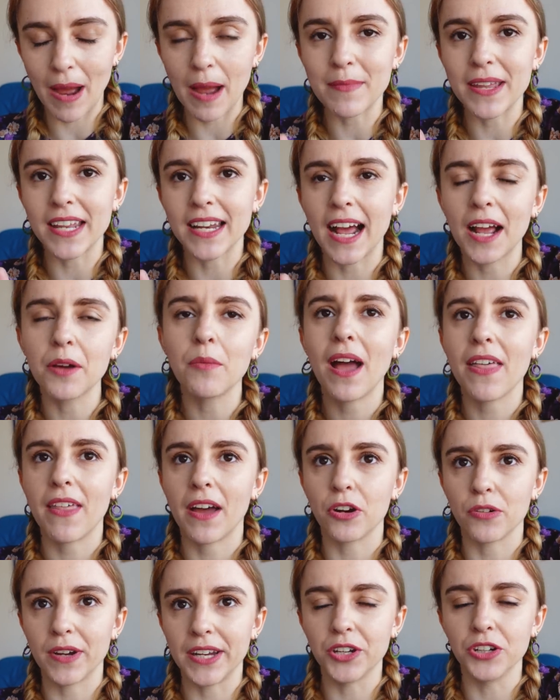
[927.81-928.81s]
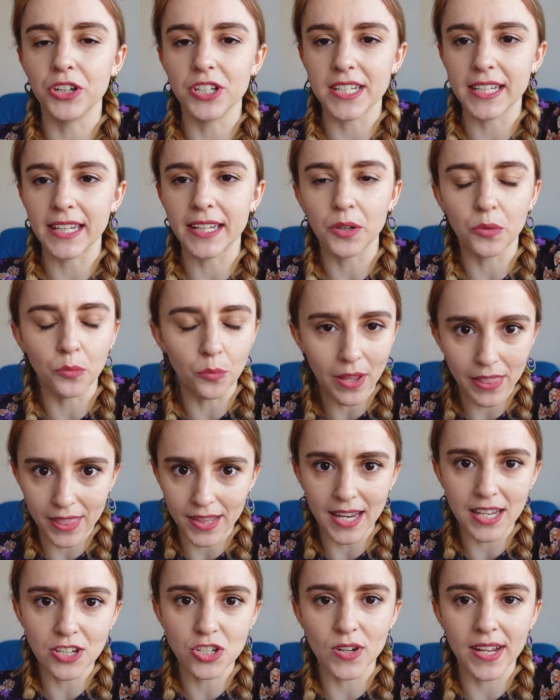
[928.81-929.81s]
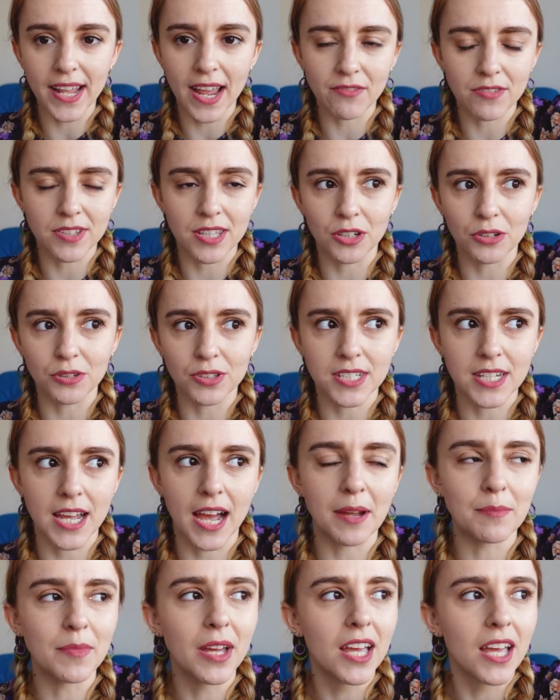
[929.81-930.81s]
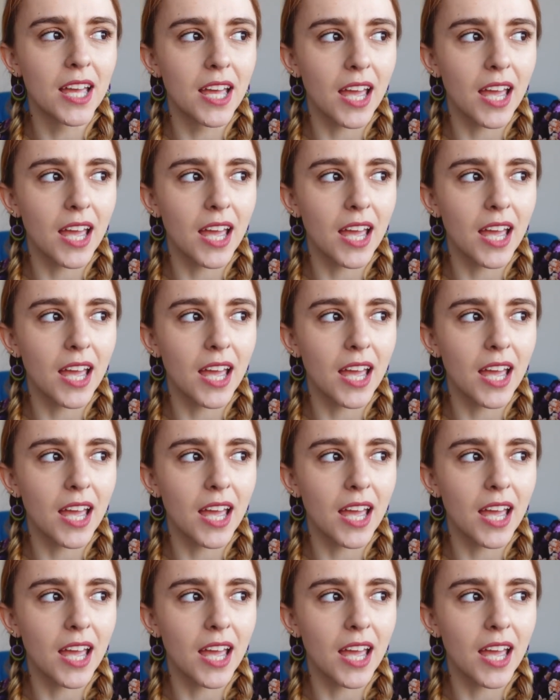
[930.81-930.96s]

I mean, I wear that green hoodie with literally everything all the time,